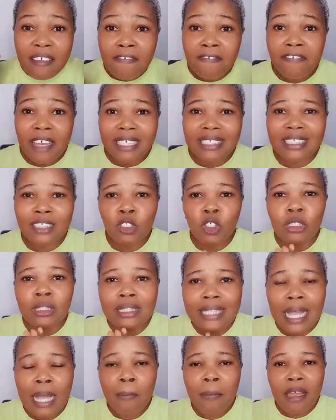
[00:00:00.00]
investing
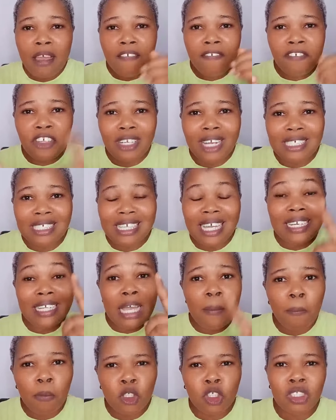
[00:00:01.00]
on them
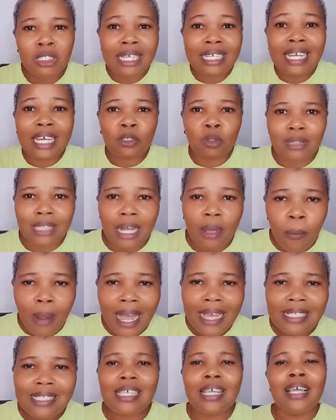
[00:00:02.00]
financially, emotionally, and
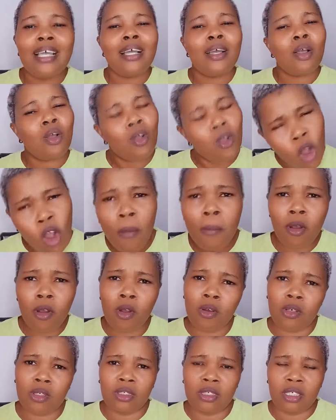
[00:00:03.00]
otherwise? Come
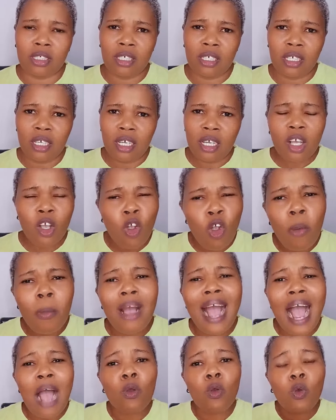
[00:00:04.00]
on,
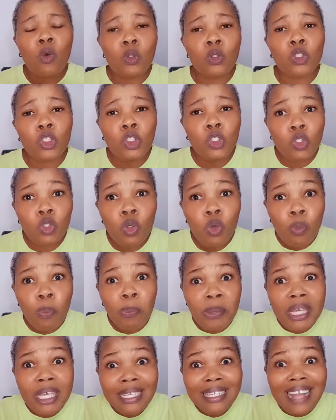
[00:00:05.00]
come, how could
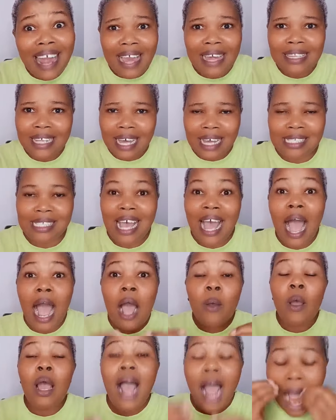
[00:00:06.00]
you be like that?
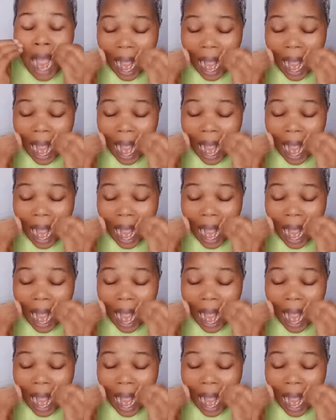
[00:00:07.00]
How?